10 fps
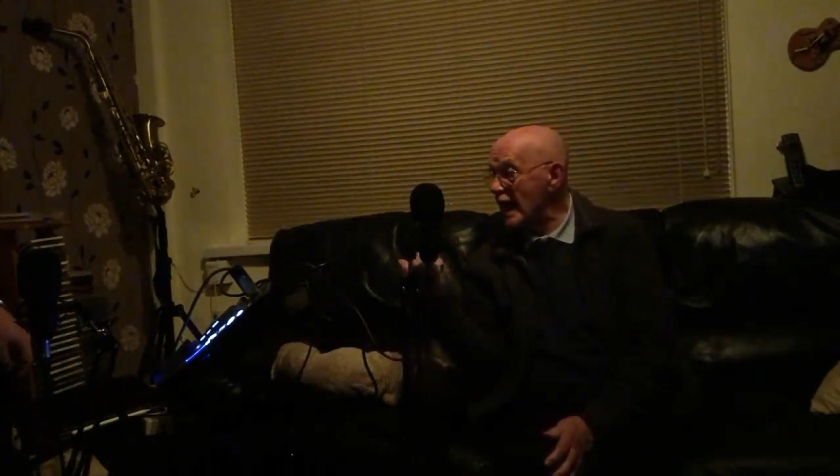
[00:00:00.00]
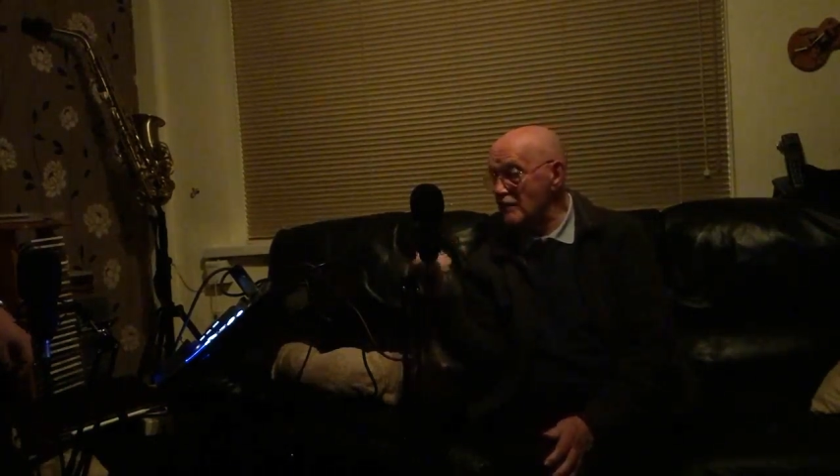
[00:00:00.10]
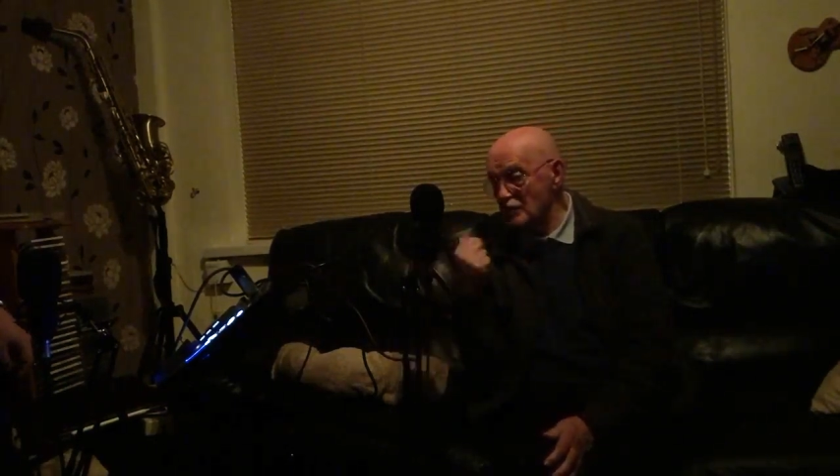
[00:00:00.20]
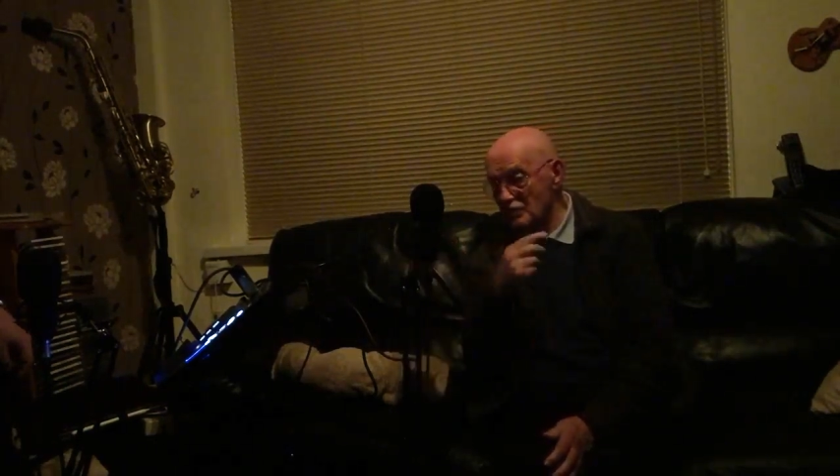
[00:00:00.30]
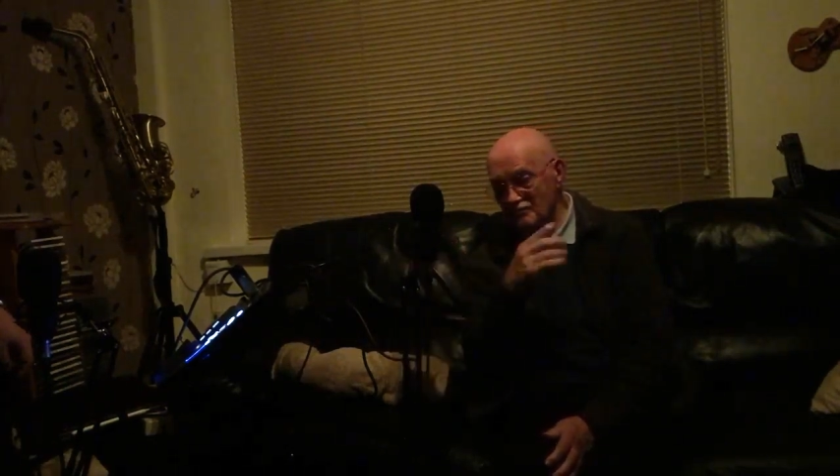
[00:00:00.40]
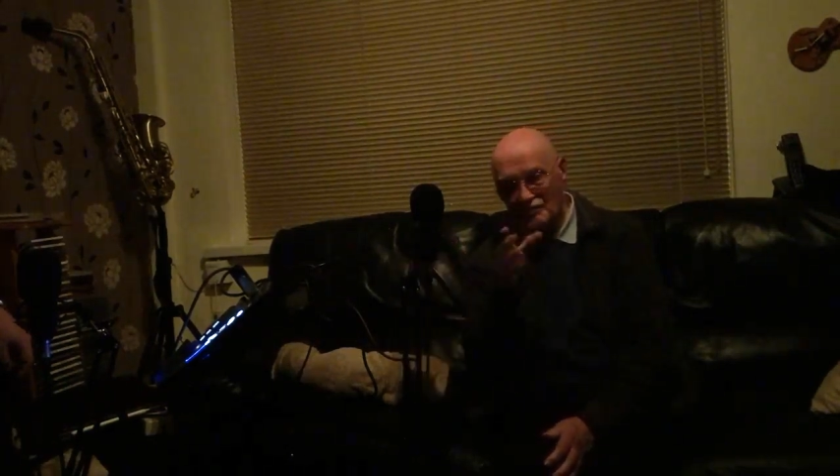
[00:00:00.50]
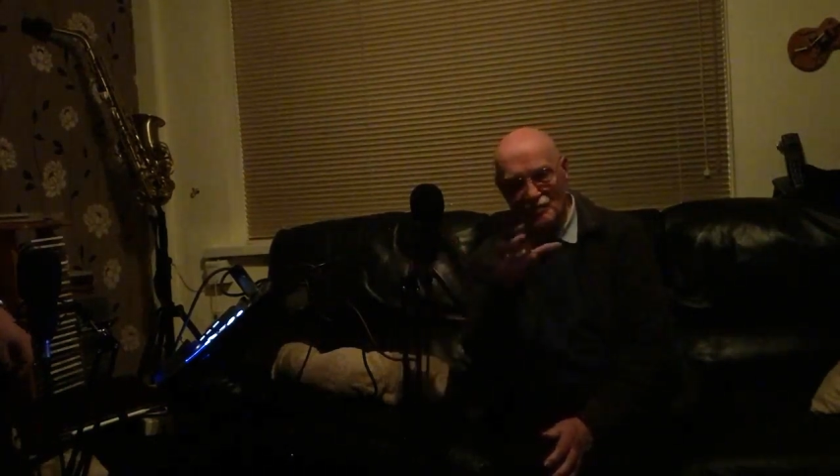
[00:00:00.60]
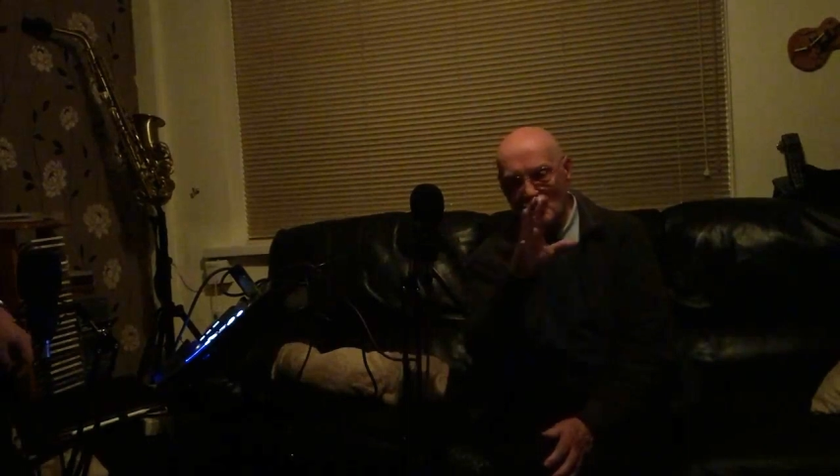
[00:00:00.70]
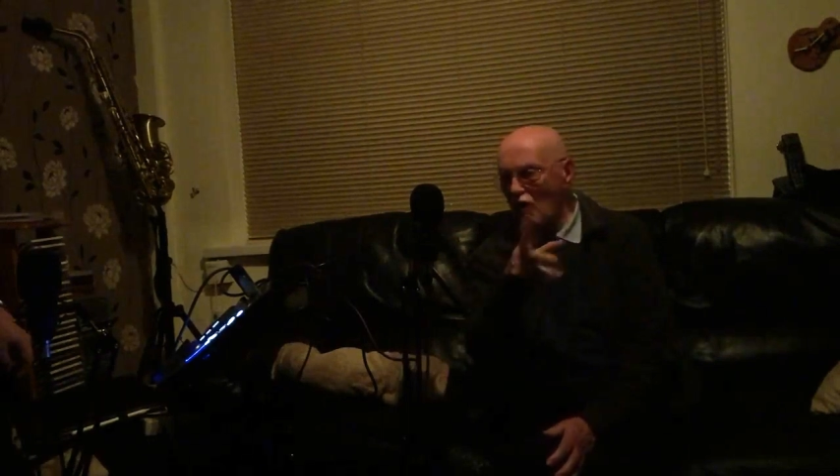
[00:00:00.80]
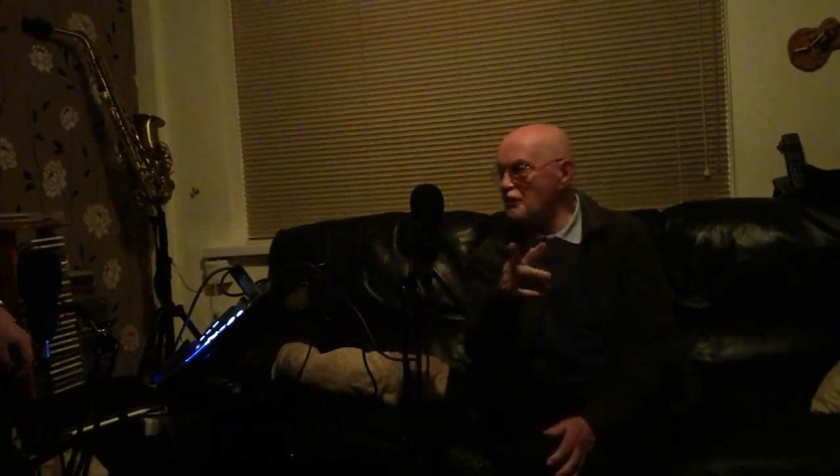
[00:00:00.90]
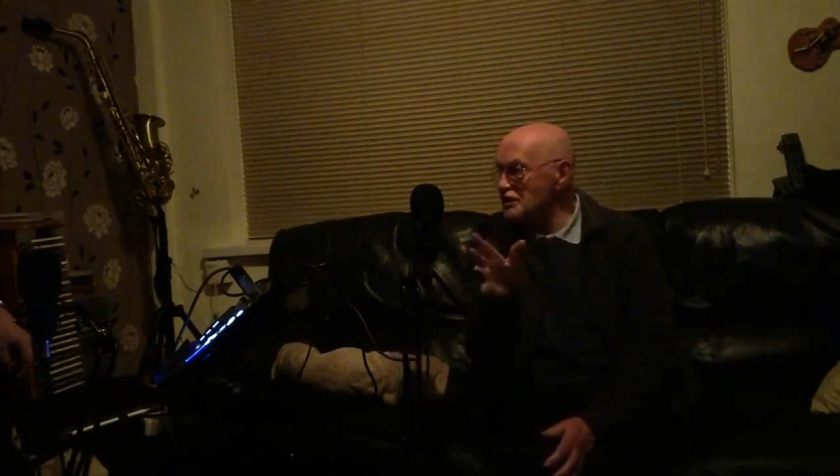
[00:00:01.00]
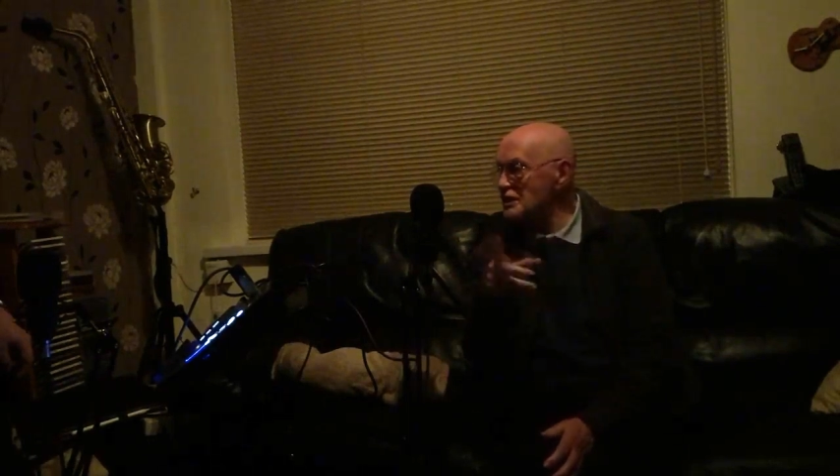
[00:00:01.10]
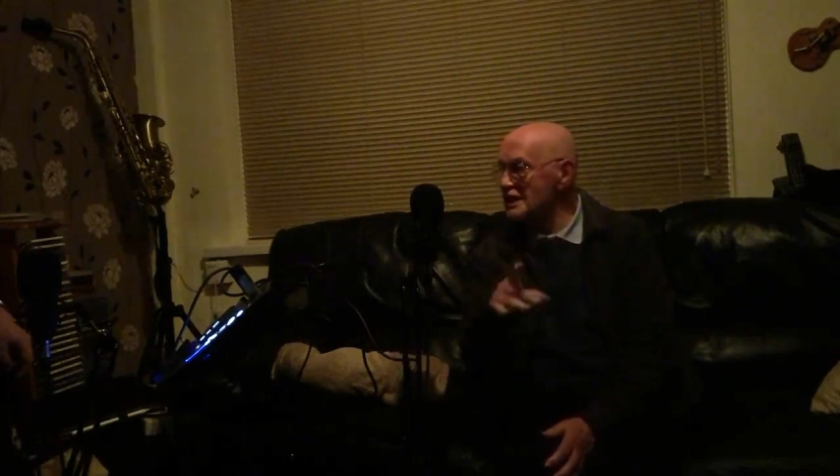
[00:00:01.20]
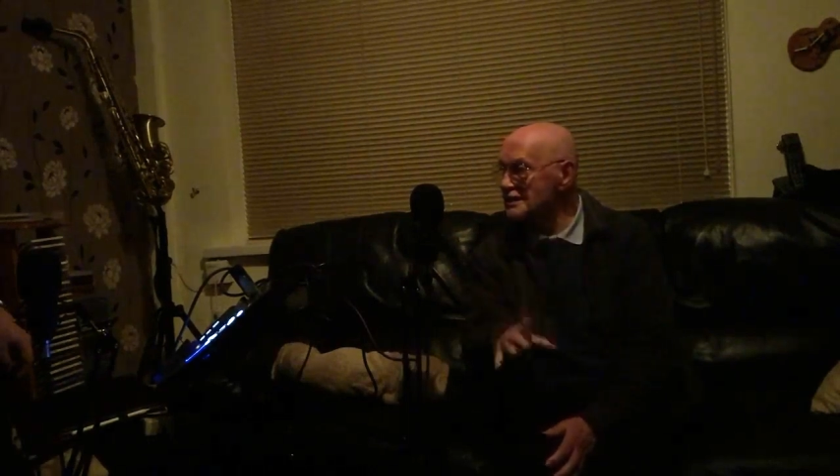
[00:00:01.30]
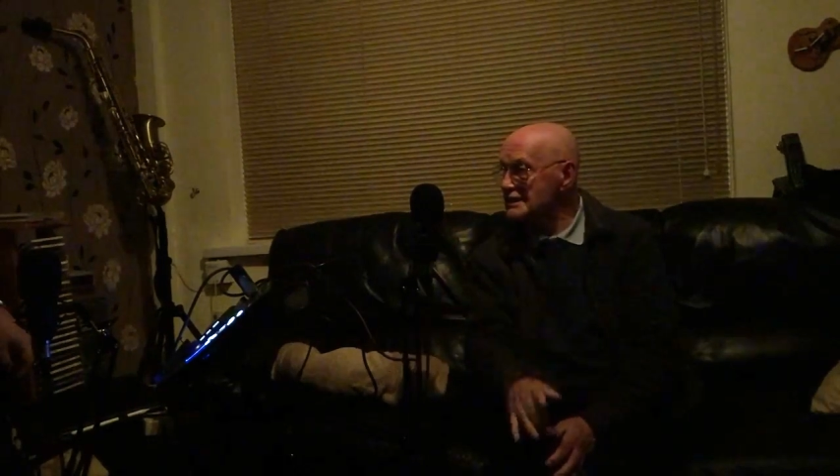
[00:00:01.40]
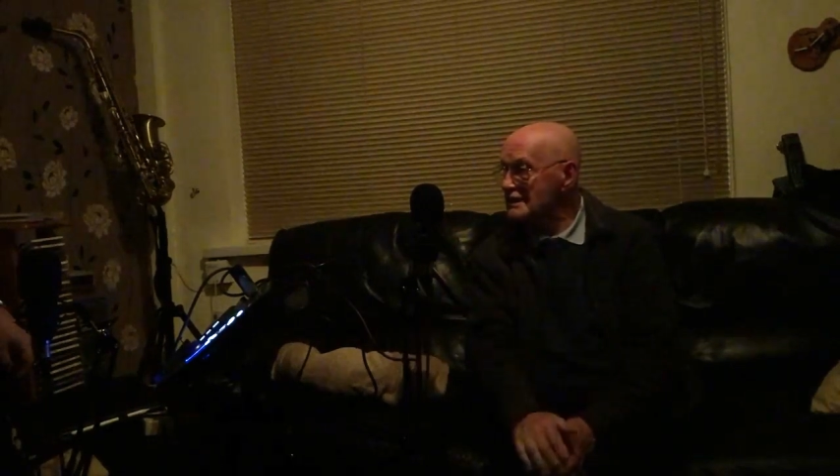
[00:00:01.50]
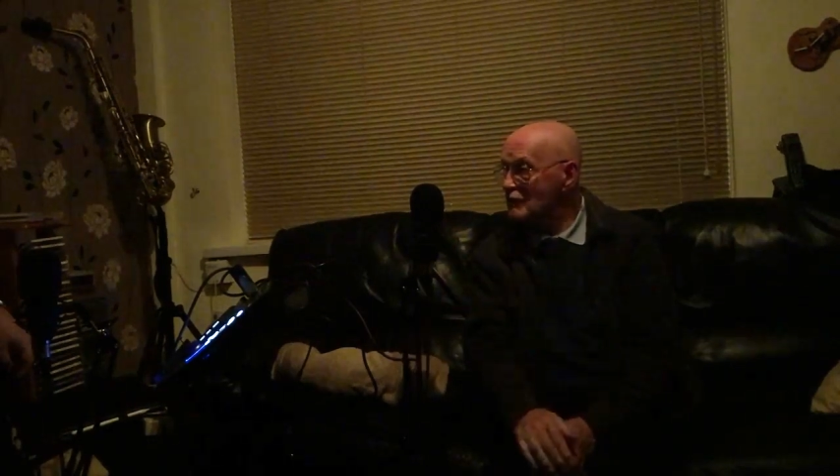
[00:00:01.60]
and we got coffee tonight.